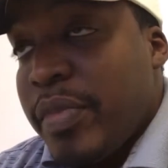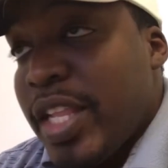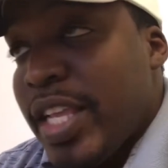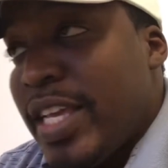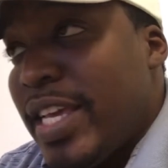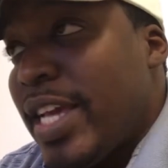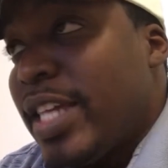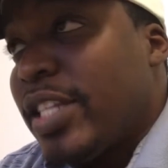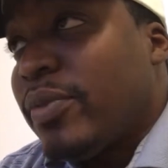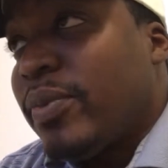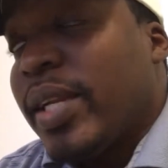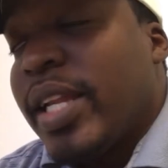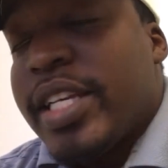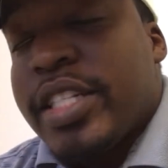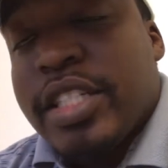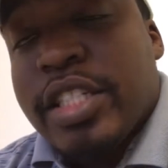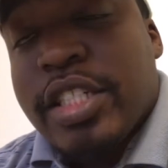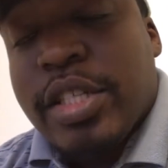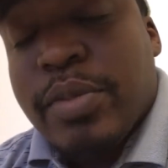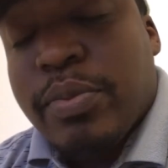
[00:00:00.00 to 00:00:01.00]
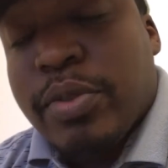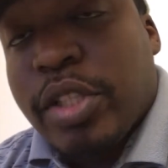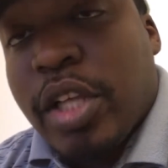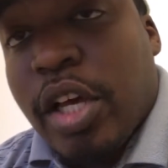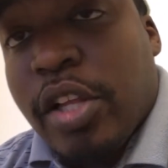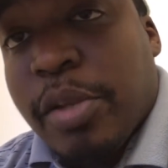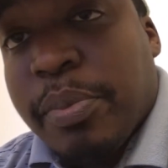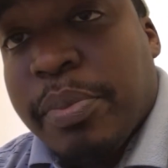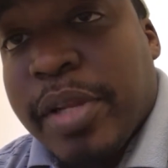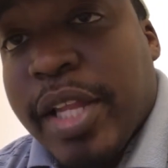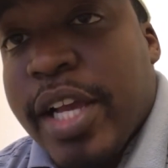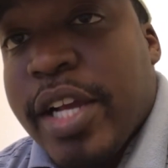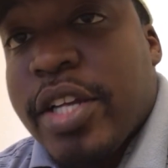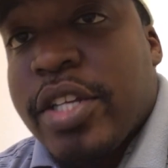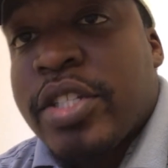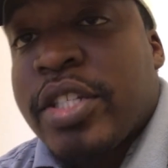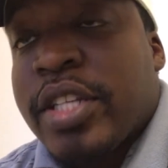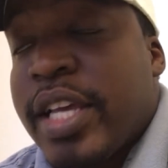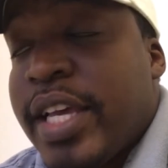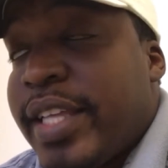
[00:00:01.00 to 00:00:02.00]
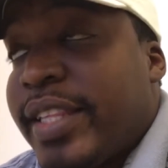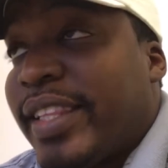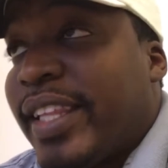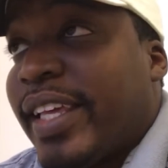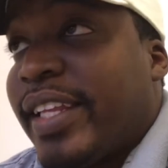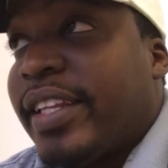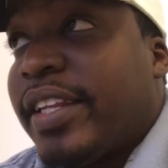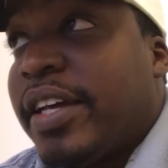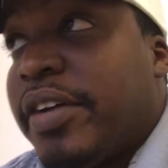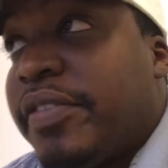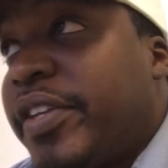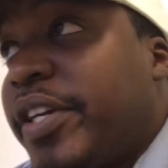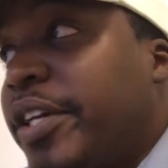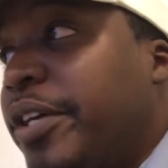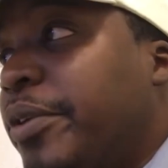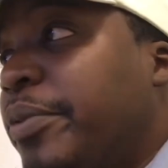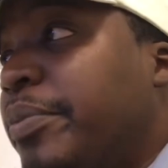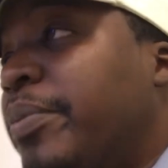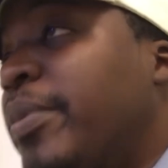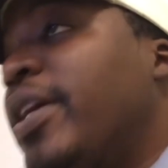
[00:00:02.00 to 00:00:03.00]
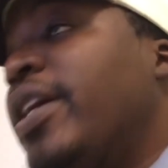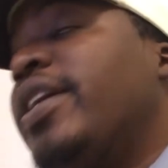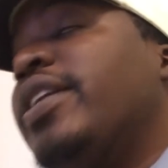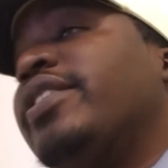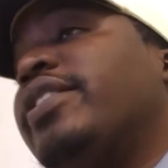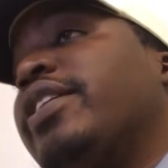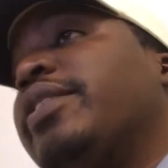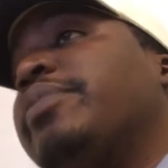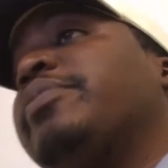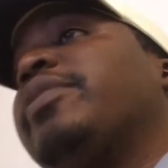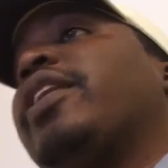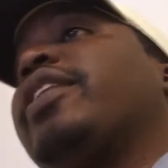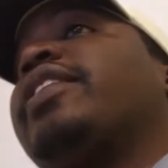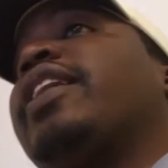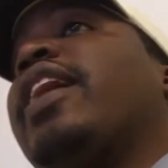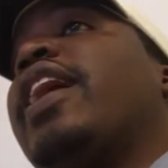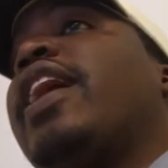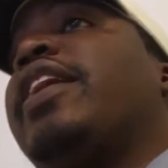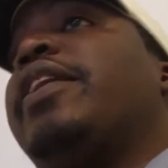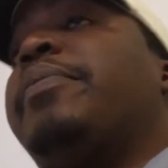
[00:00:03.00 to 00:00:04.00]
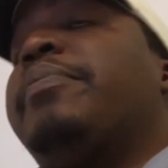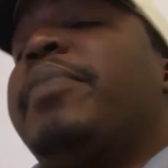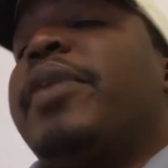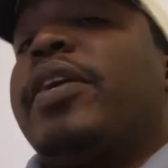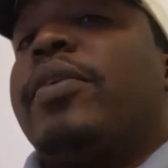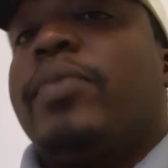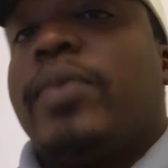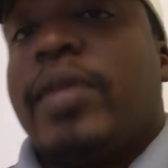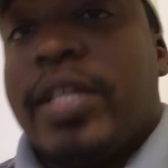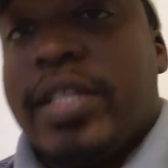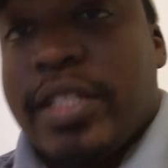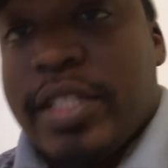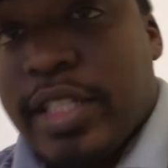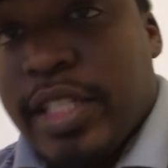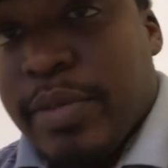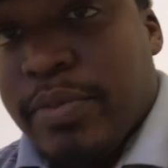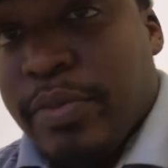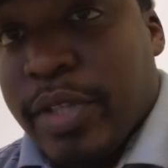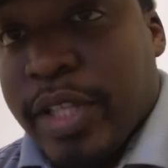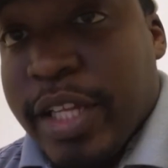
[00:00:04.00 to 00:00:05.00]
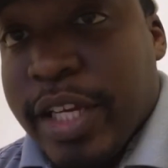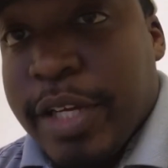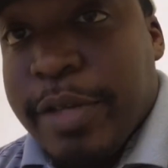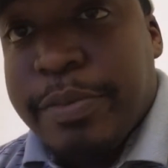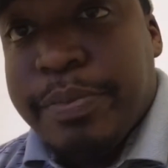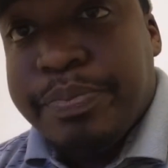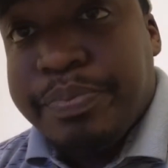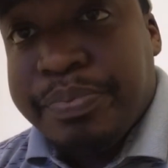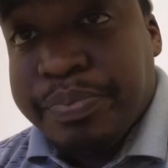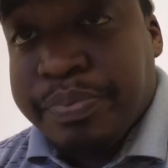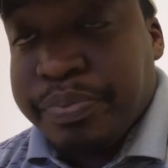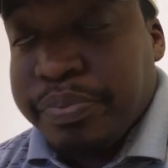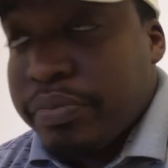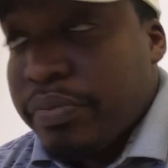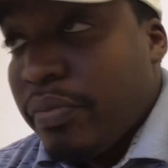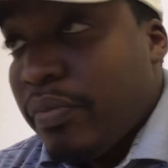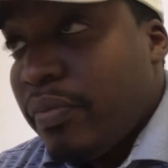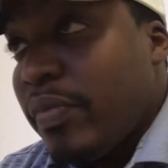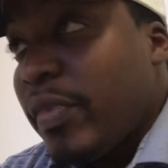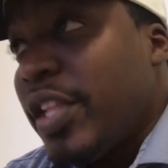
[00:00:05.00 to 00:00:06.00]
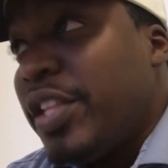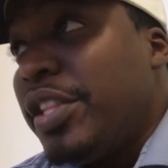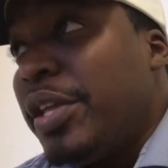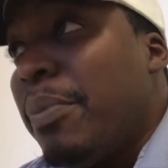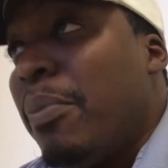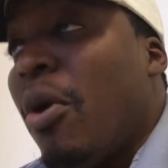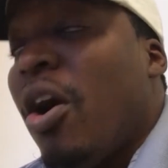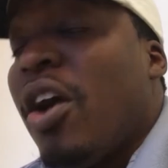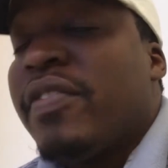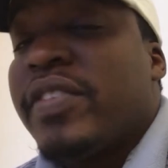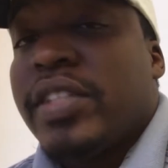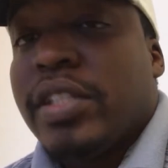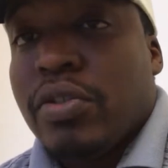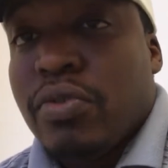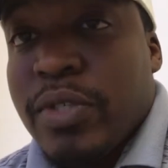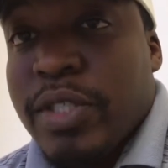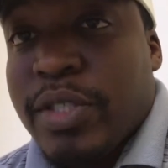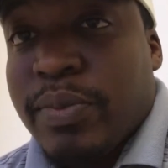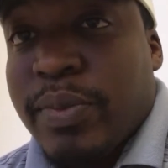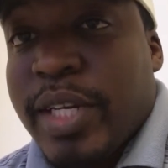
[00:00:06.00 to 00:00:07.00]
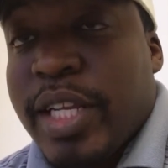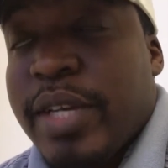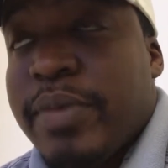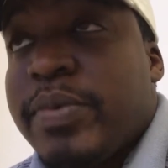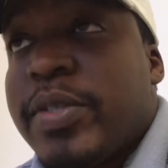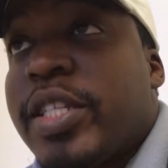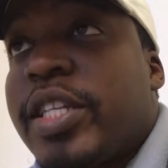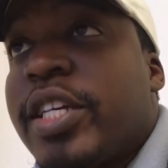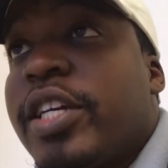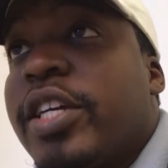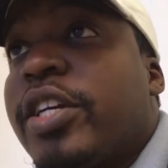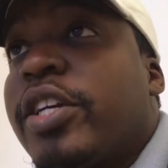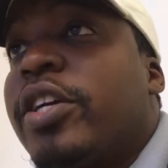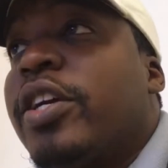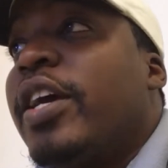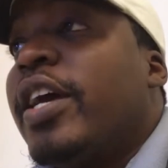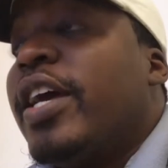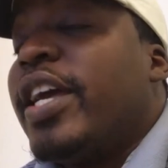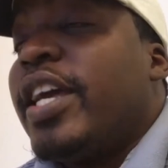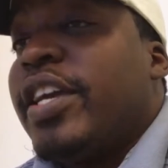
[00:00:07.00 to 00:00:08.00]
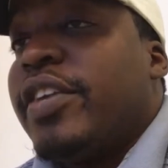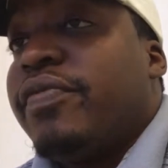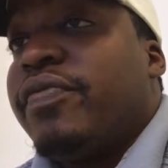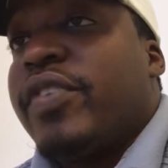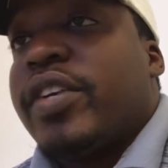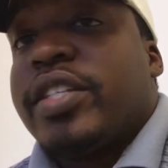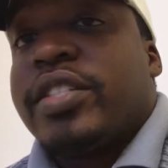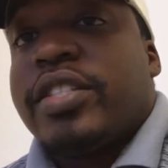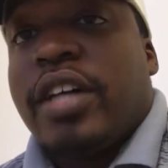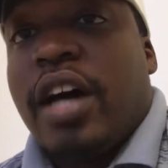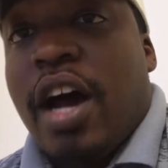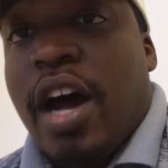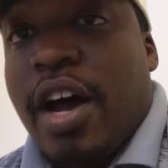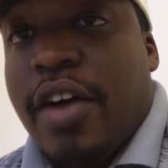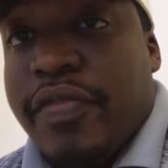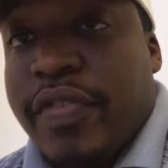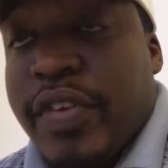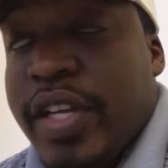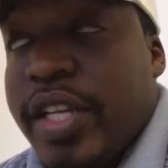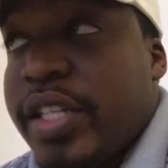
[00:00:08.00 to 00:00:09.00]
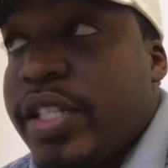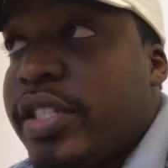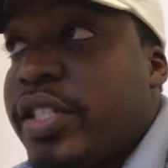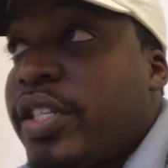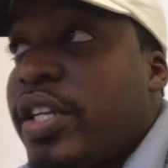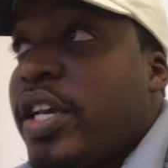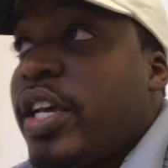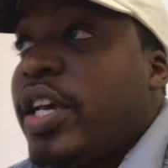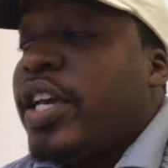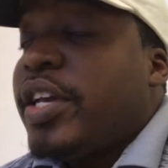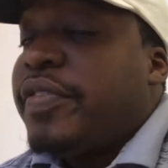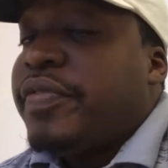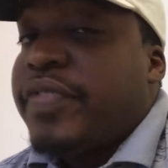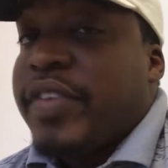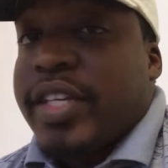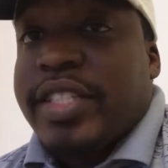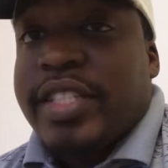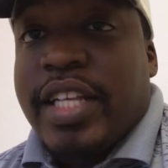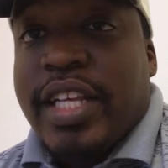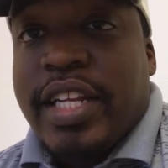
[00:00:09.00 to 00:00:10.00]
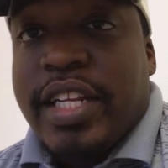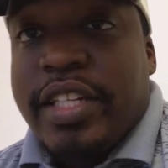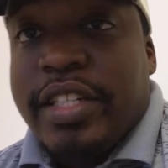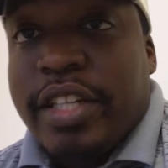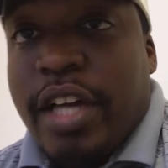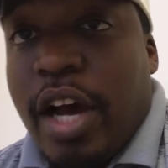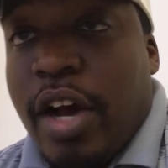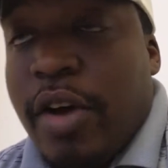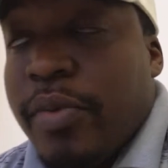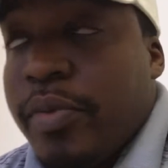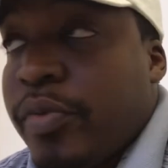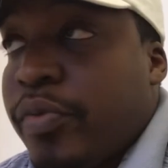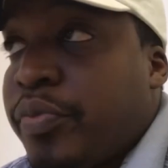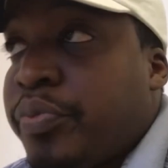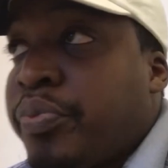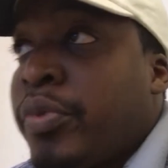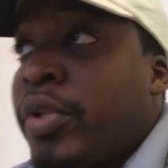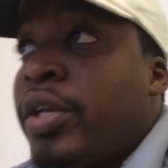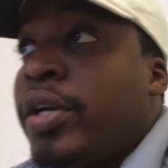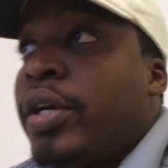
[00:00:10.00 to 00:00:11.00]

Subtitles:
He has a relationship with all the players. They loved him. Seems like they had a better relationship with him than Marvin Lewis when he was here. He fixed the offense. He fixed Andy Dalton.